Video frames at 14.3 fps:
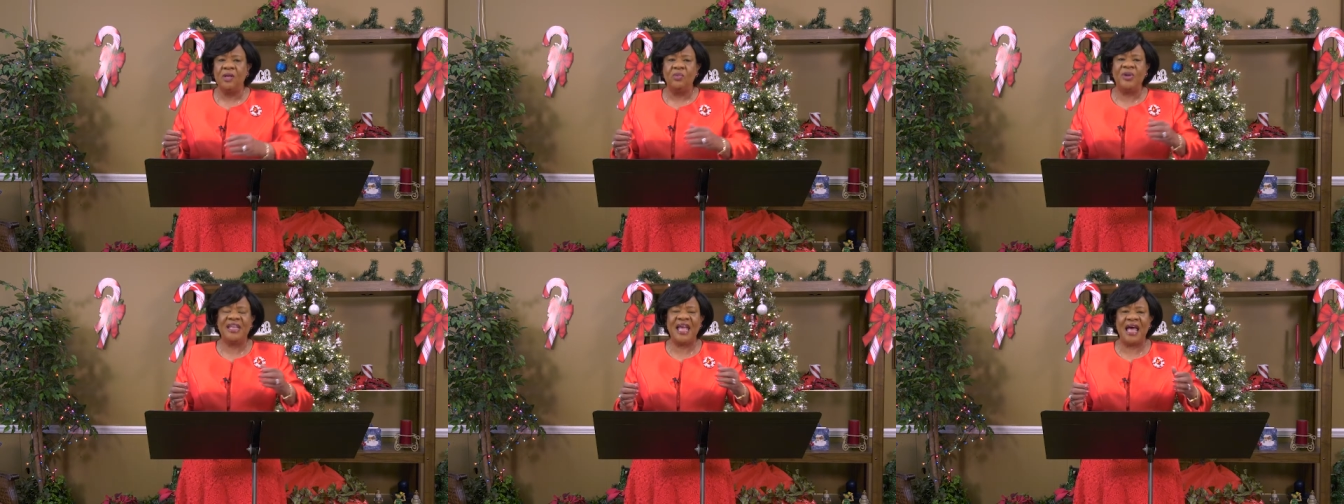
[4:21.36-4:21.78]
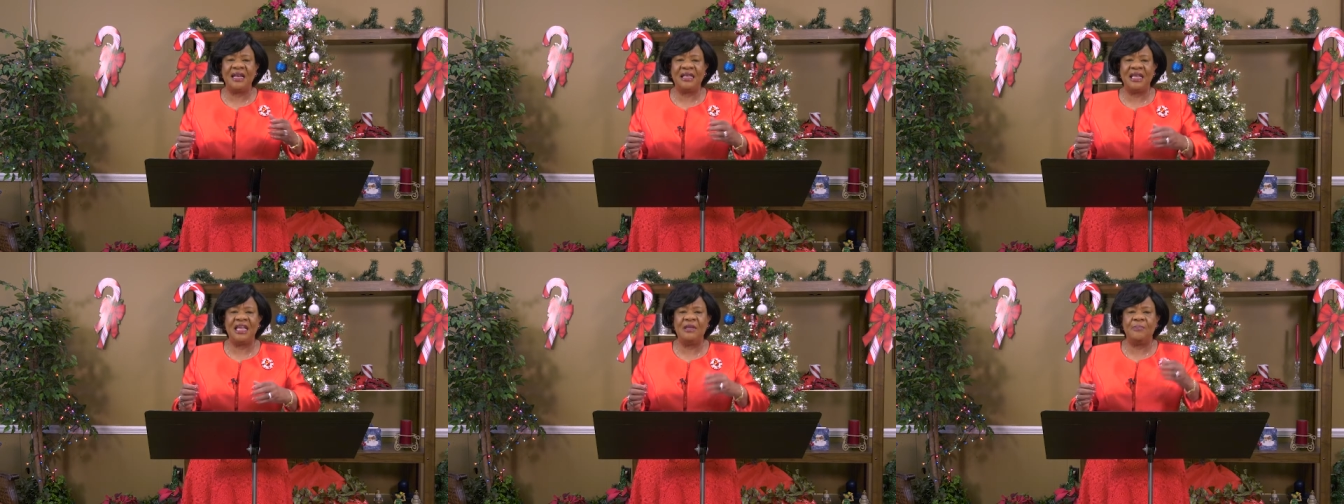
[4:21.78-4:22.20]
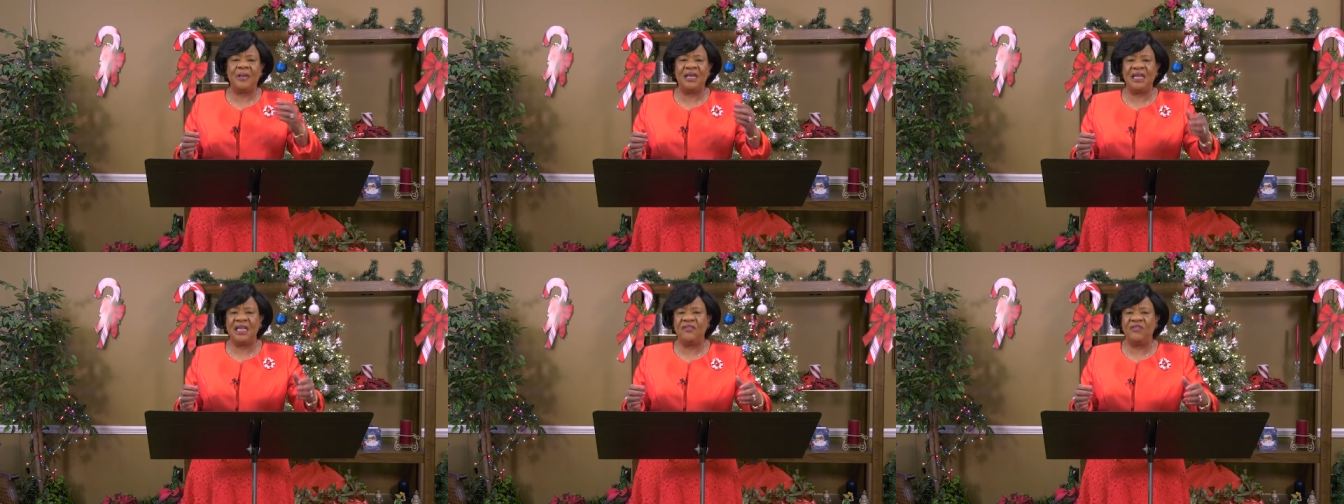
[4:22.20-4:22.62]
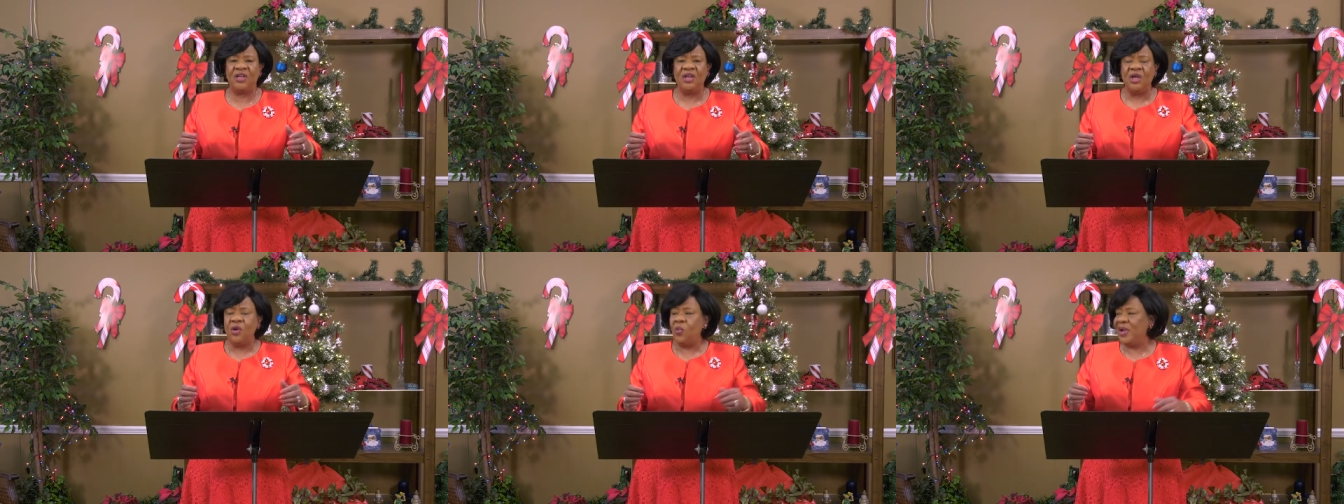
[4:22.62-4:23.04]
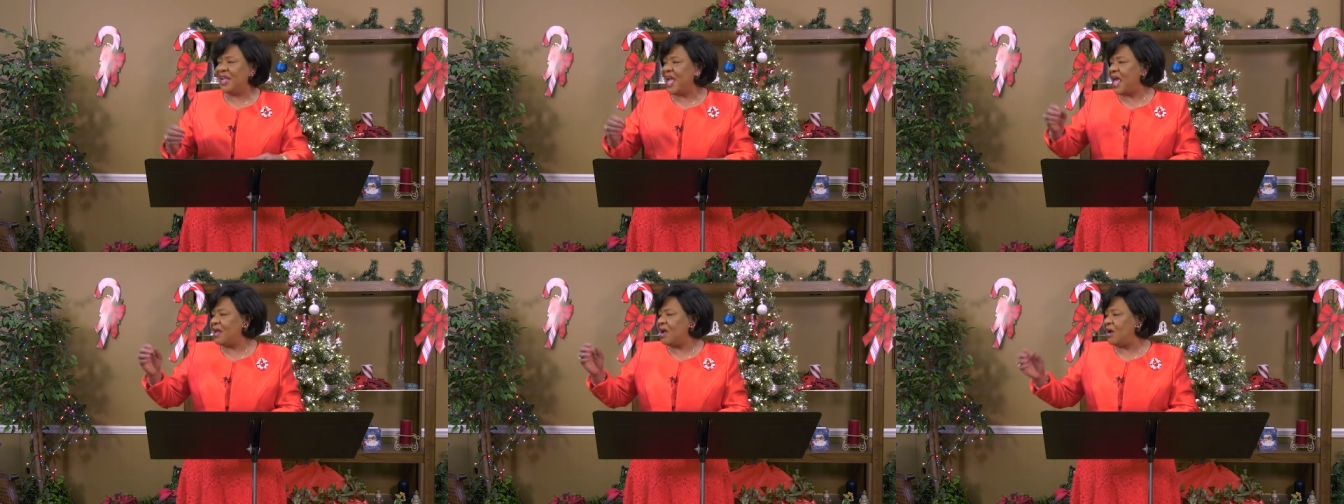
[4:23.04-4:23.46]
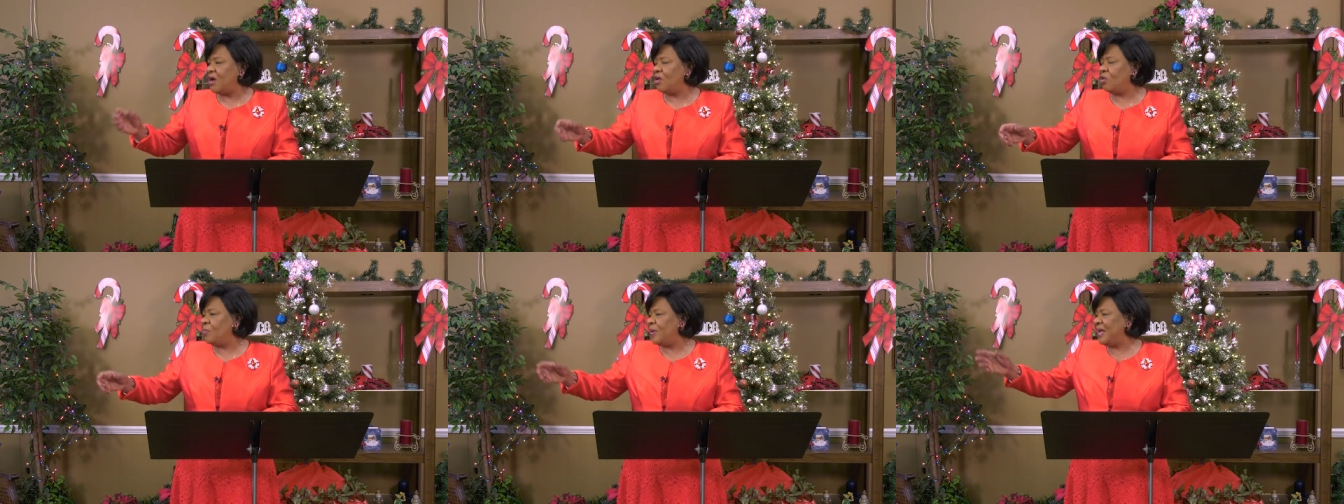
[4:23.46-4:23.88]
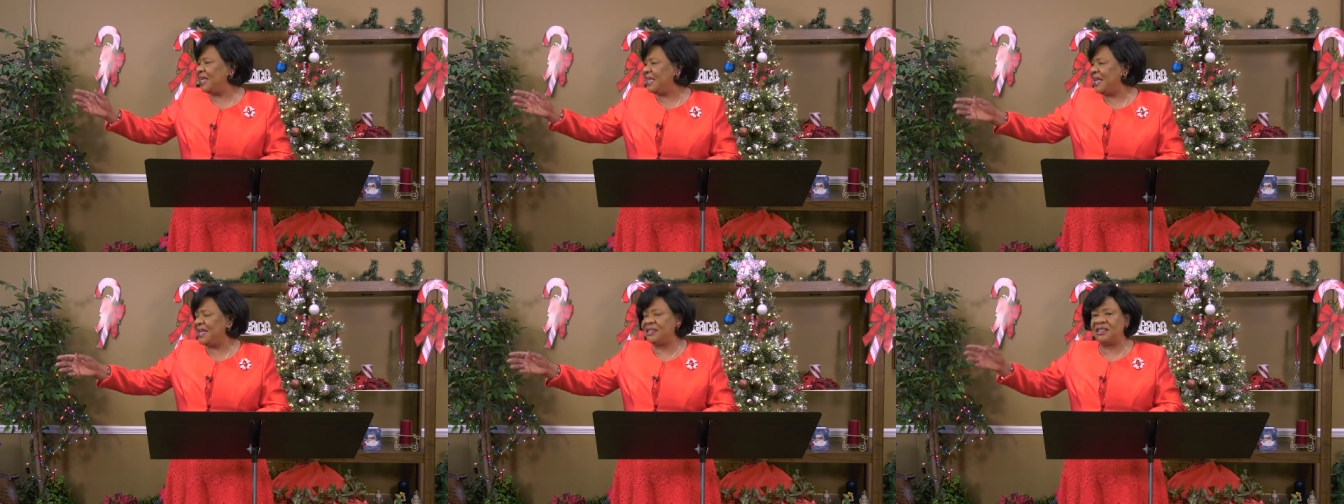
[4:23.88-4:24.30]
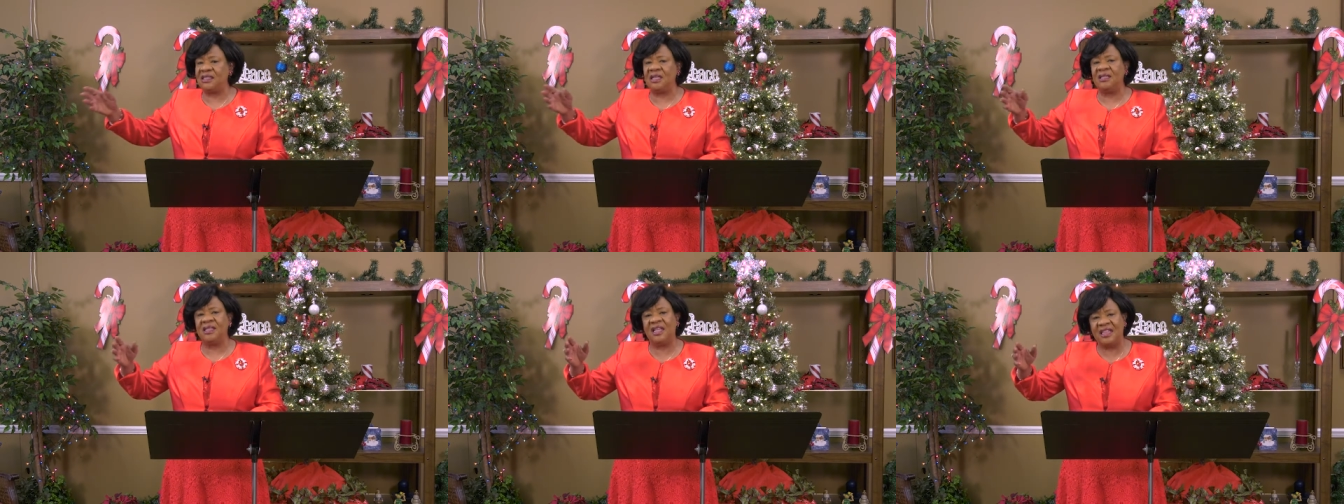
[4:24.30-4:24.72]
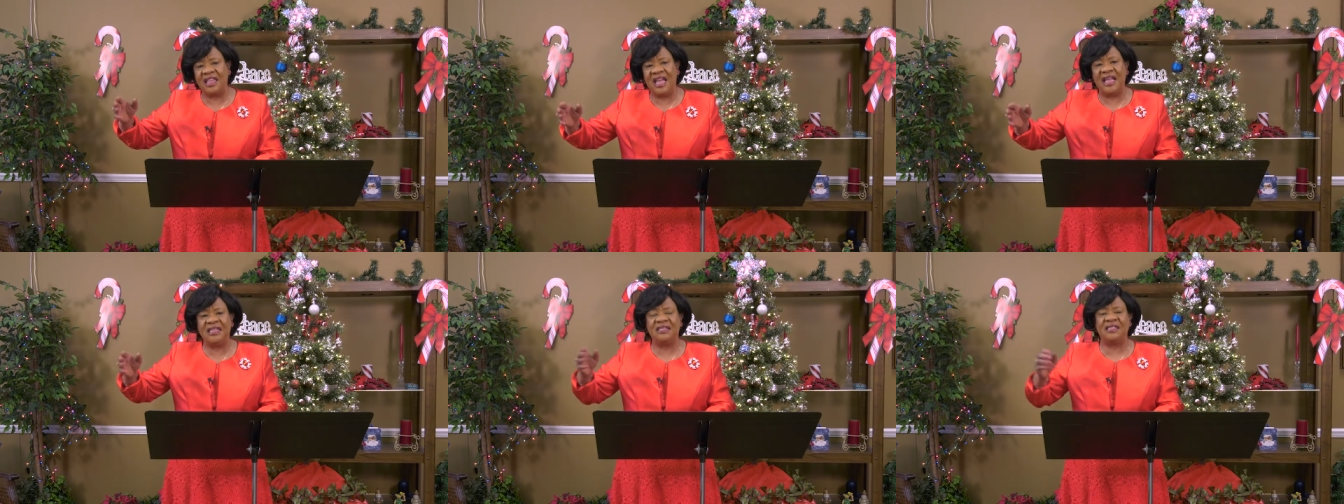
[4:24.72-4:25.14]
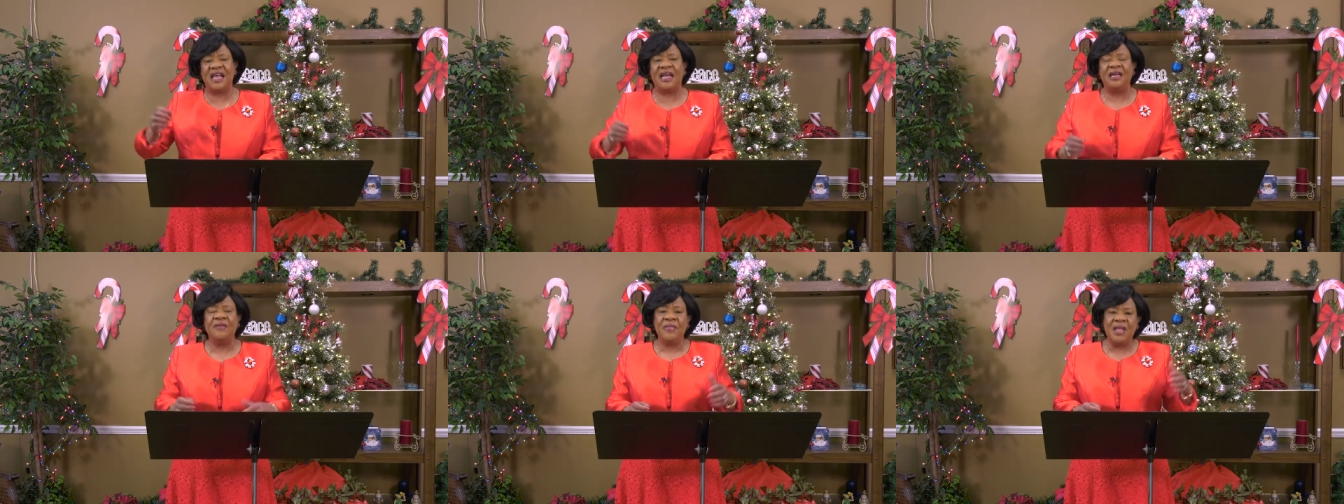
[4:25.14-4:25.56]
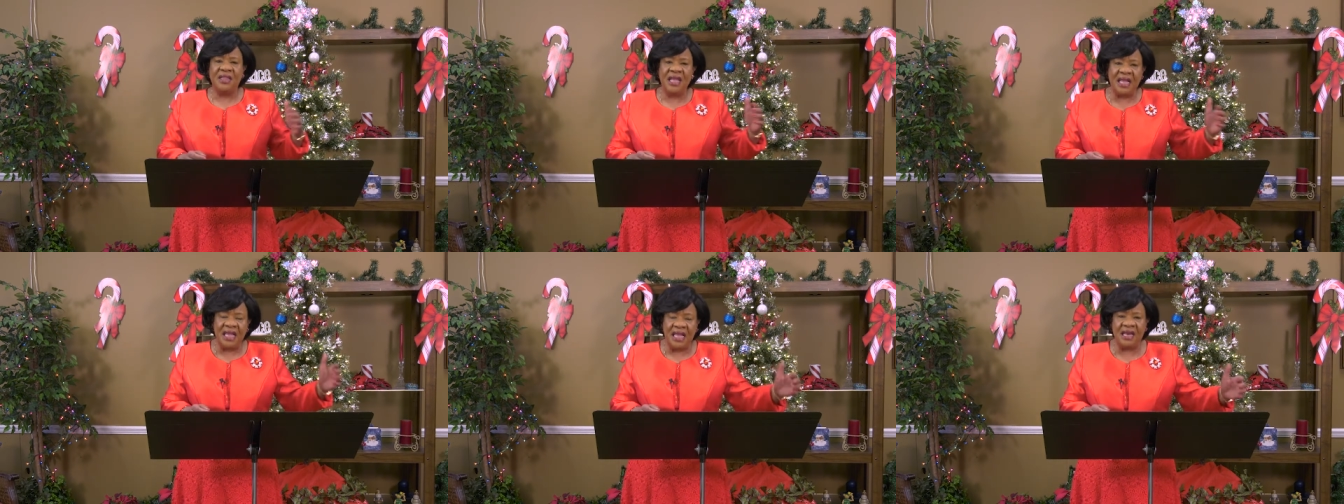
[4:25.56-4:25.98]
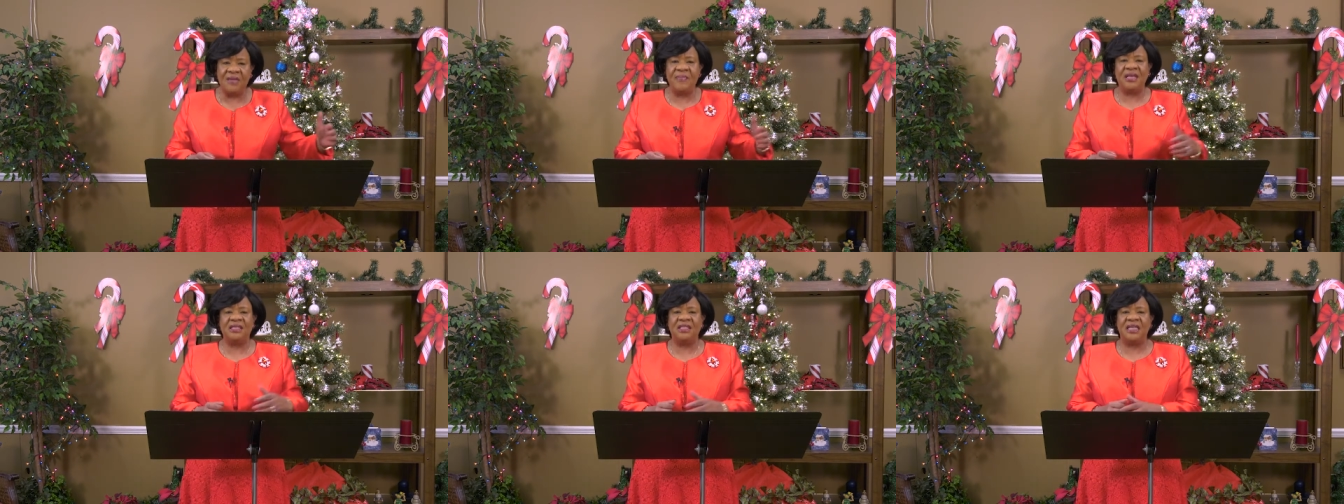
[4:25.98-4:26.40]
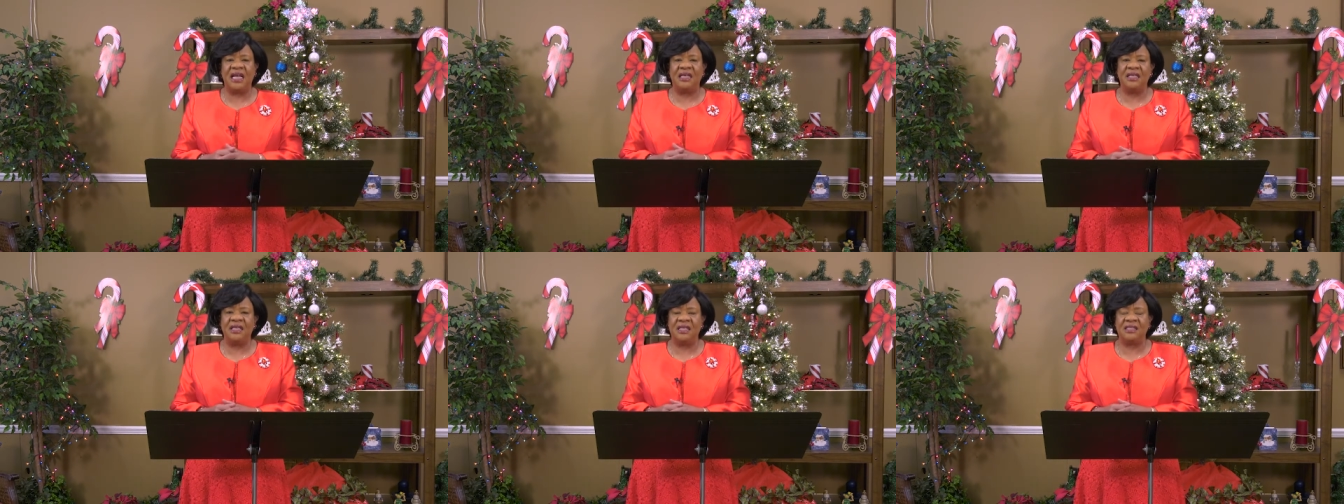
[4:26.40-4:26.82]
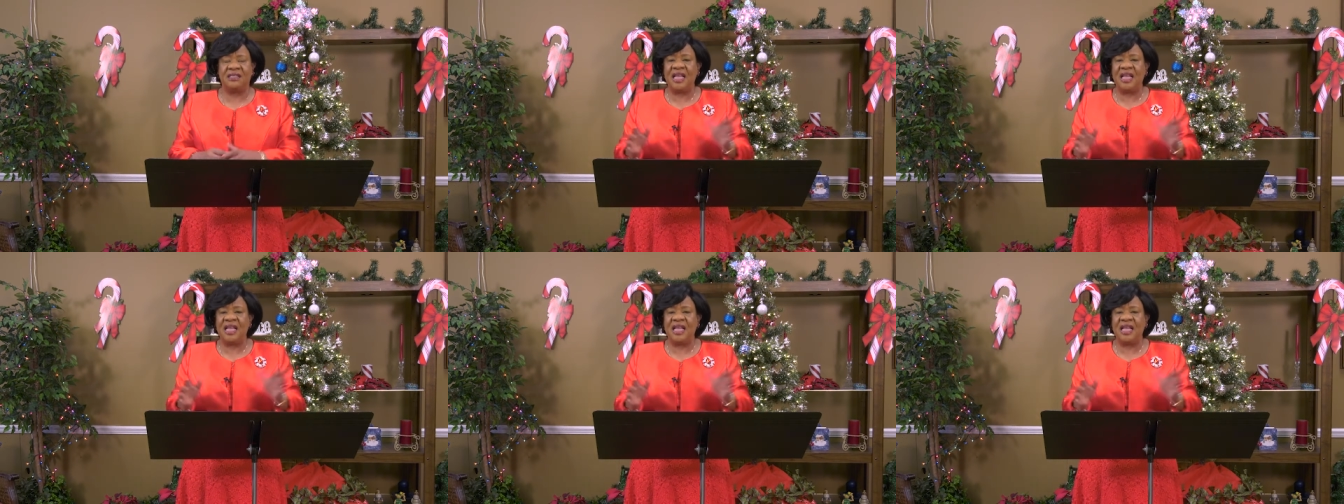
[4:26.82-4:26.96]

We got to keep believing. We got to hope against the things that the enemy is telling us.